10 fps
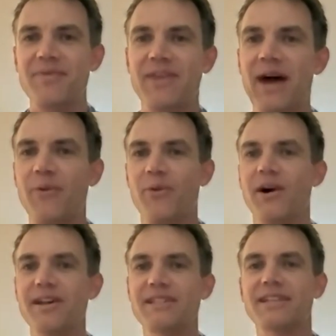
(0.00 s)
that
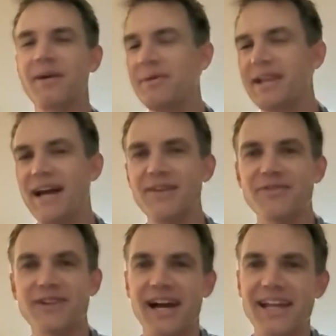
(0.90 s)
was coming out
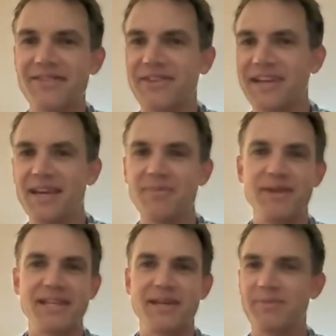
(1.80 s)
of kind of a
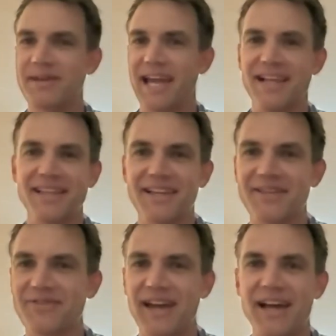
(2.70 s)
hippy dippy
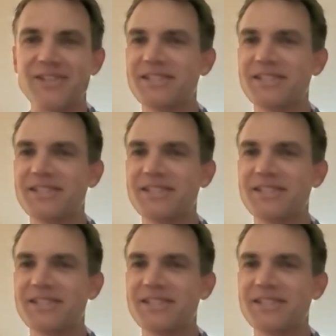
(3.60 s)
alien. It